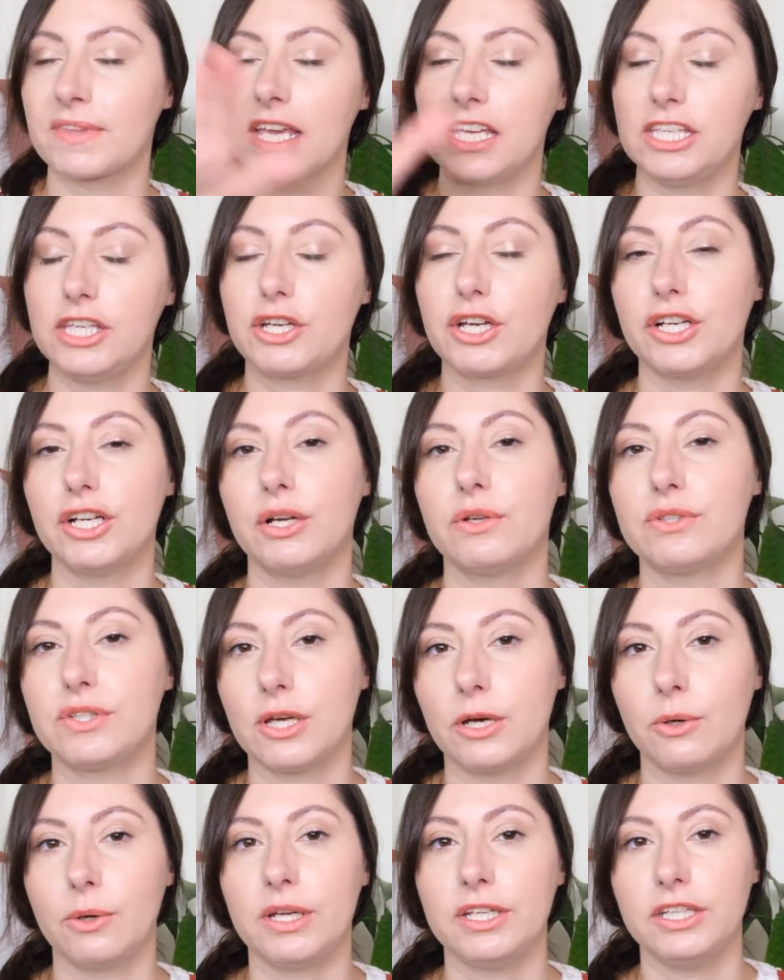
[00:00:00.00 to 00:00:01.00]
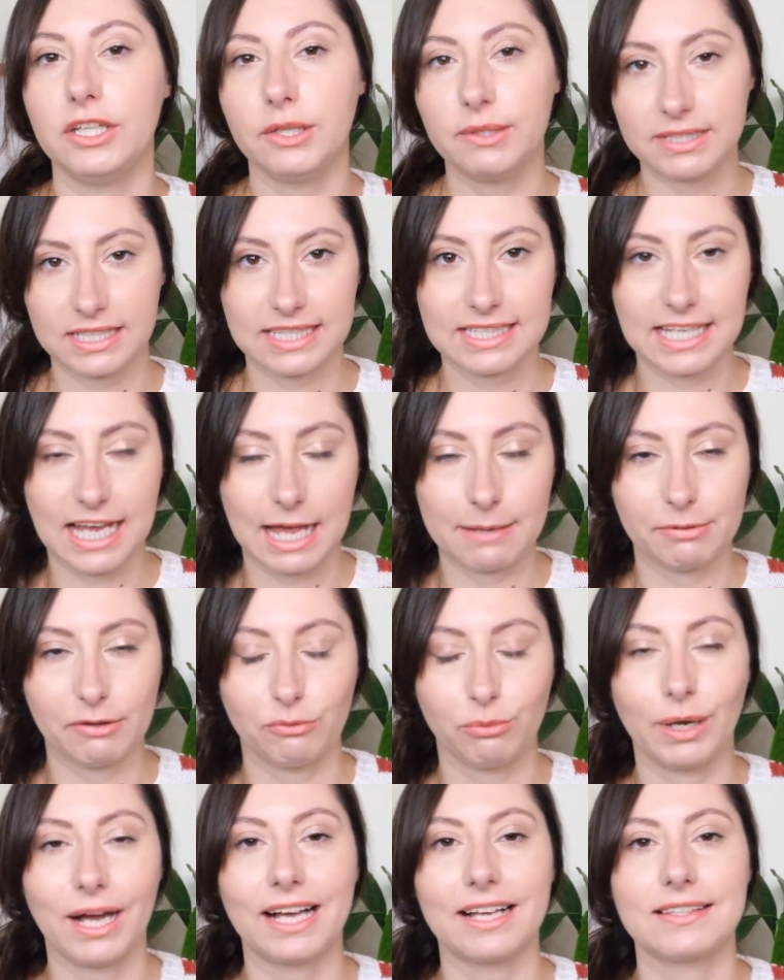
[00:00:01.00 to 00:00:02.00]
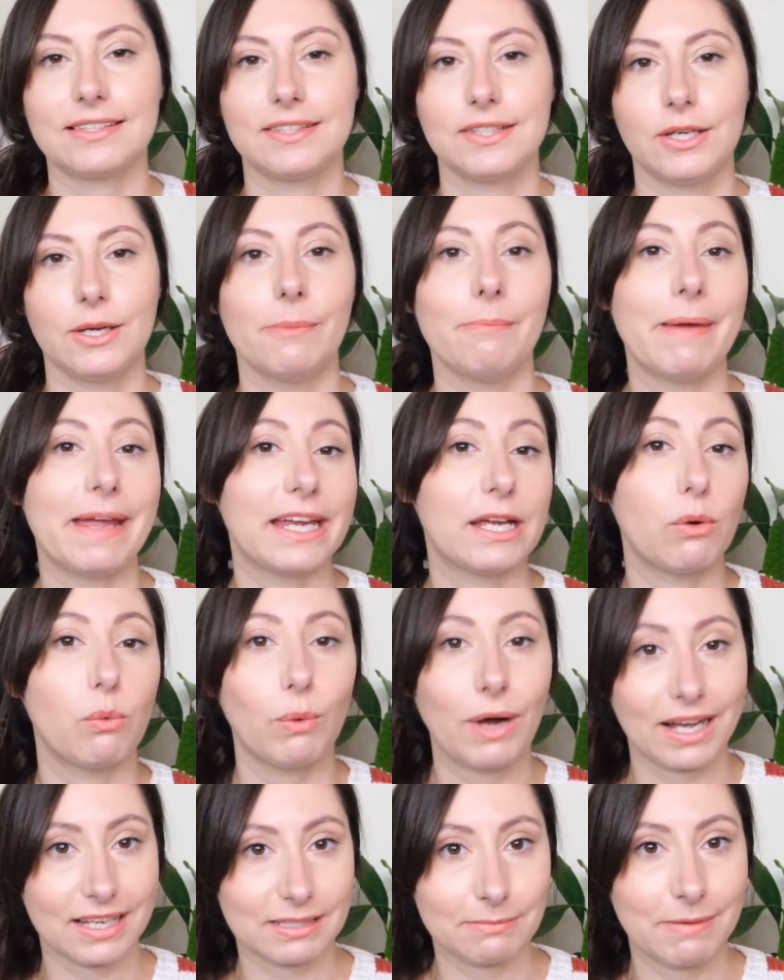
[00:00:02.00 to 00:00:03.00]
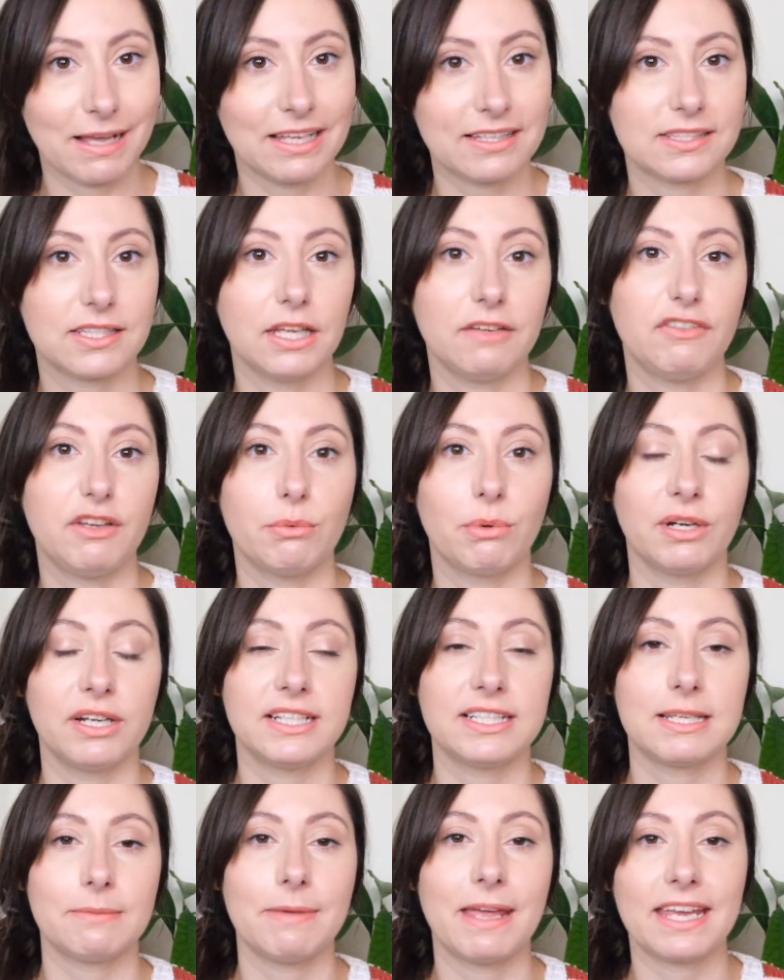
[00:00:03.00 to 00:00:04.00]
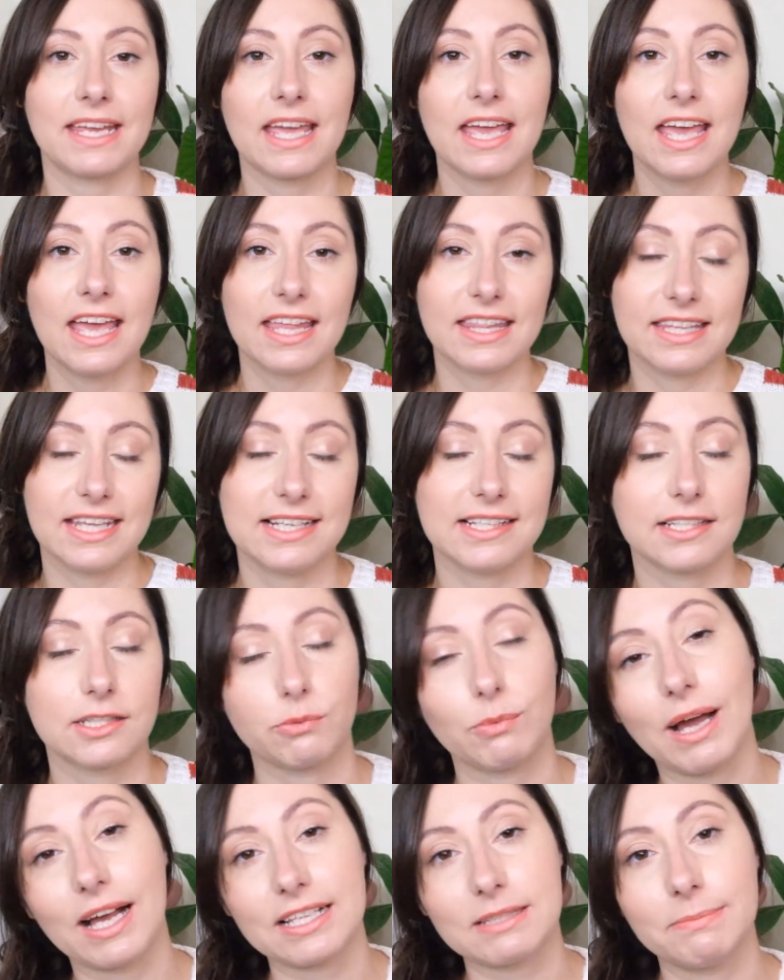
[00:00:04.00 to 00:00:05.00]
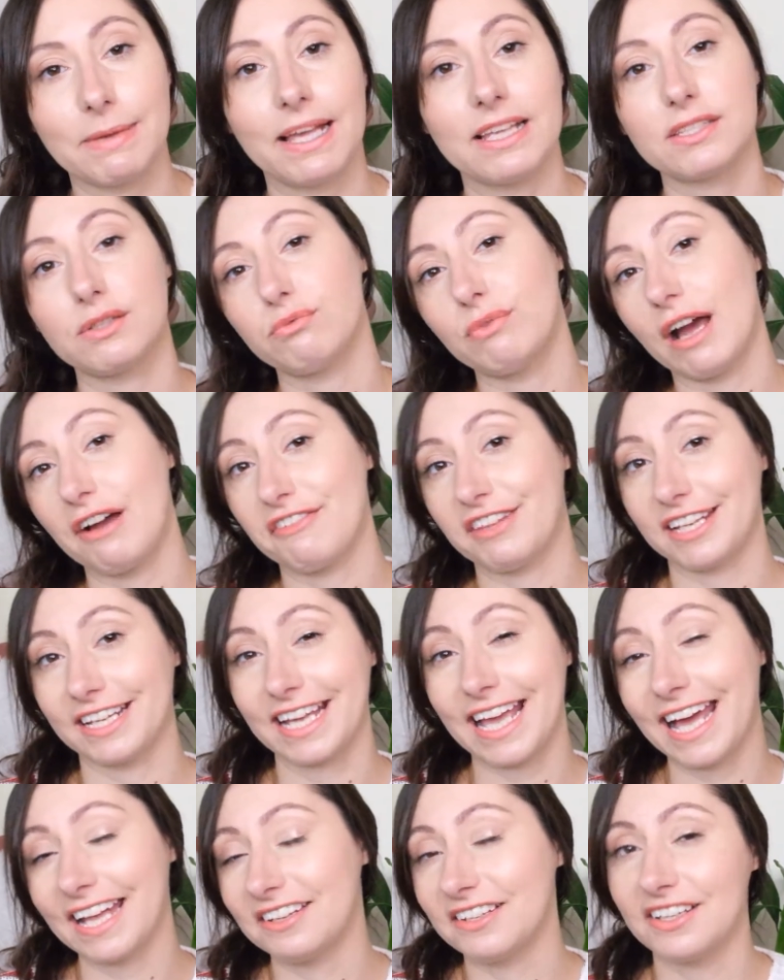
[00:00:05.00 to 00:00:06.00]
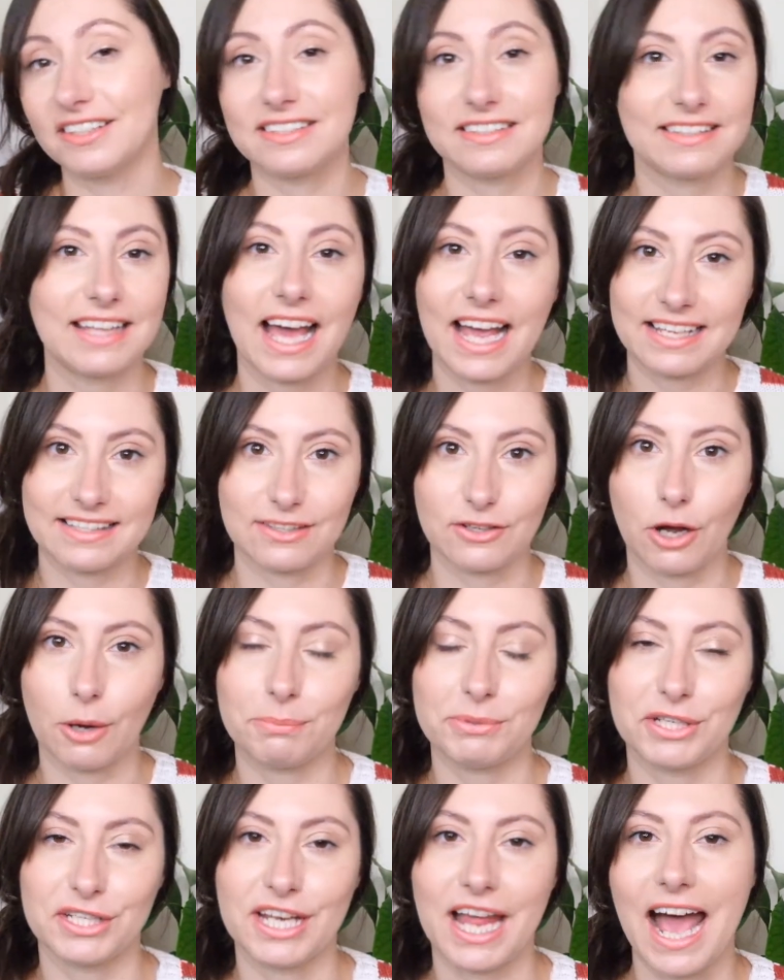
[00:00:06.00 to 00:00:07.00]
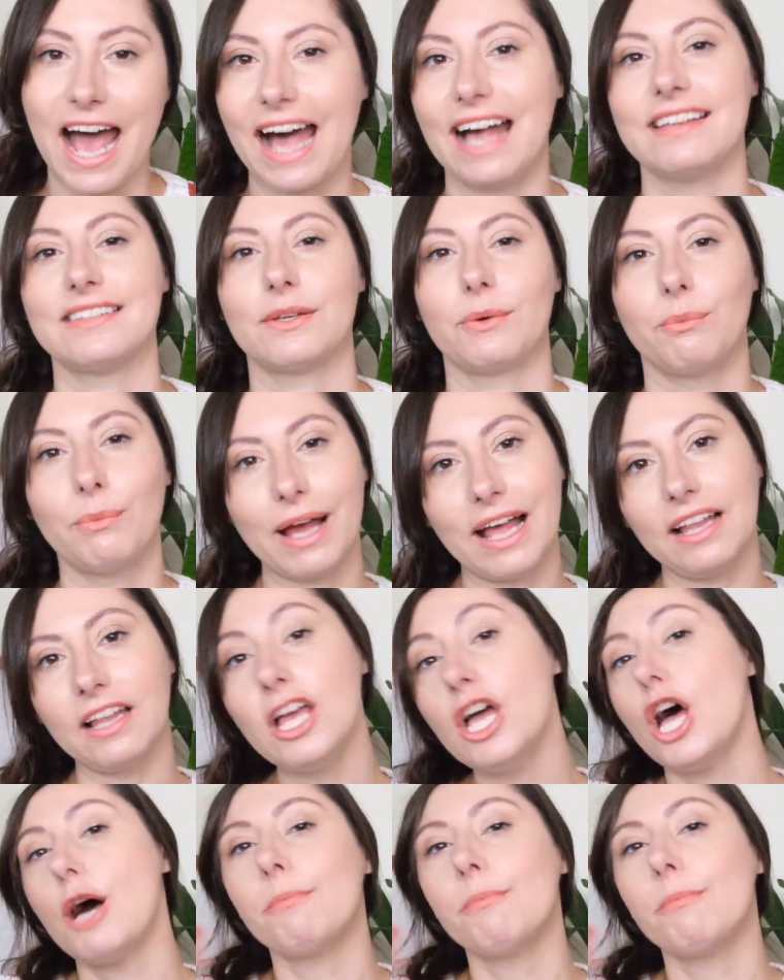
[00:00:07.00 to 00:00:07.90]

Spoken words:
You can also use this type of wax to make wax melts. So if you wanted to make these as wax melts rather than candles, that is an option as well.